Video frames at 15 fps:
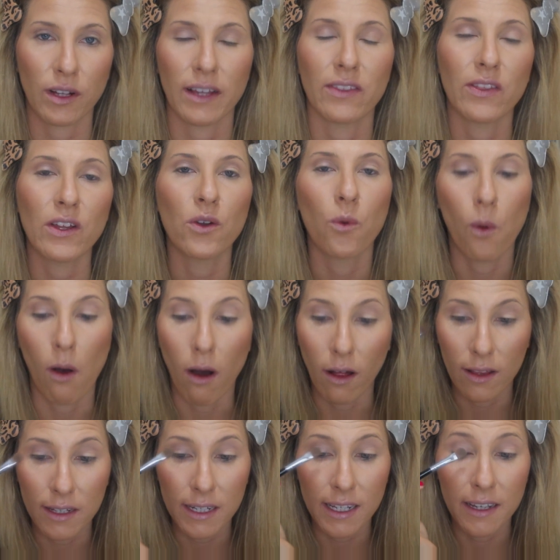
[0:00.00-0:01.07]
Like, the
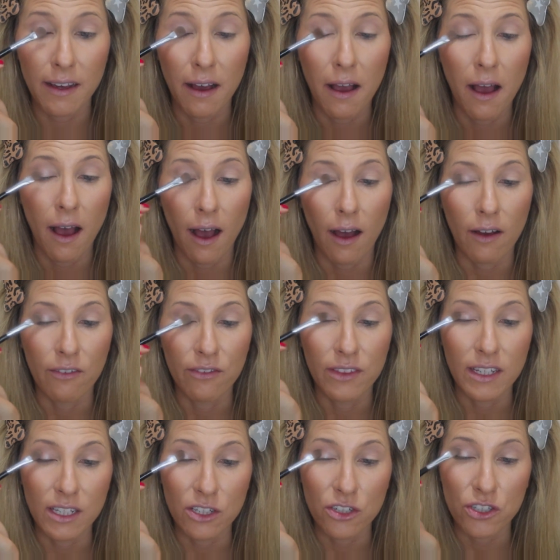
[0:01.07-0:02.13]
quality of
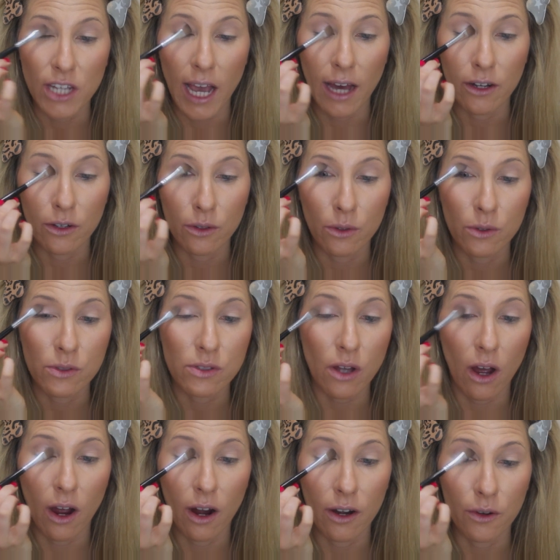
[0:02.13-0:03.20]
these shadows
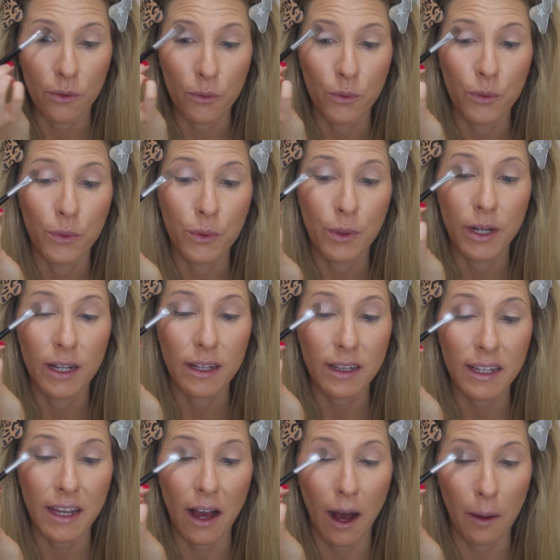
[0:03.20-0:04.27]
are
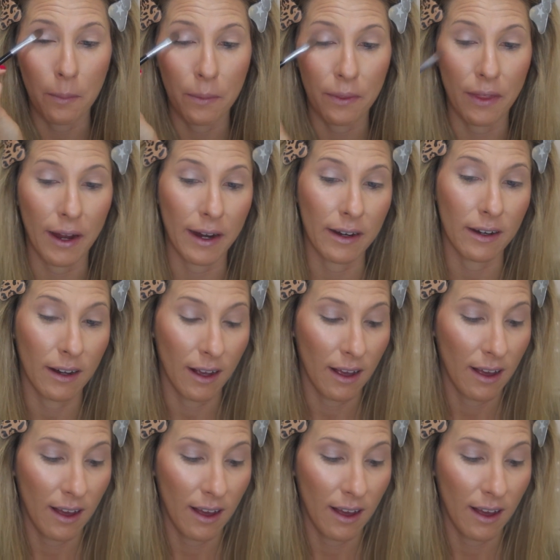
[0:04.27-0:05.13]
really up there.